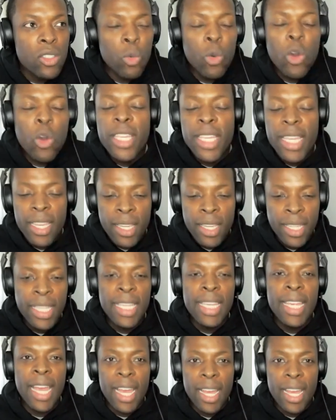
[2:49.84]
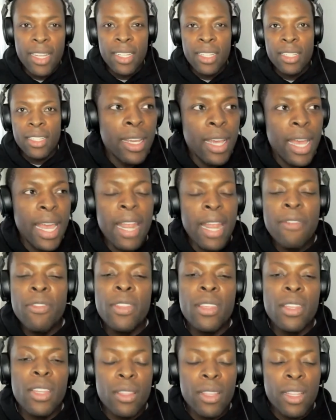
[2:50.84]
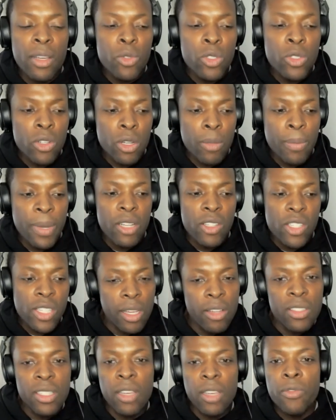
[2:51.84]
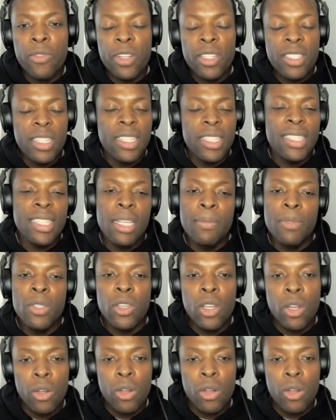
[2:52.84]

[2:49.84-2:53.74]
what a year he had. And everything that was good about Chelsea and Fritzley seemed to go